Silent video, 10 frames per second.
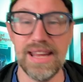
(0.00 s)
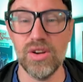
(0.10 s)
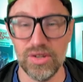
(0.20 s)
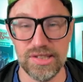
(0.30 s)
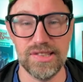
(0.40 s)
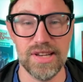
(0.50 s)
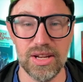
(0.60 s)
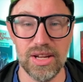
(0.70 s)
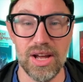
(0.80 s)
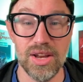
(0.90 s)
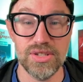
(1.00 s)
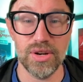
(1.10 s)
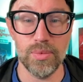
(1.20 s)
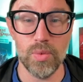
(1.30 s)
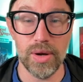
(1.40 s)
and Urza Saga on
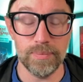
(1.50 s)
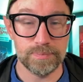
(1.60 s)
turn 1.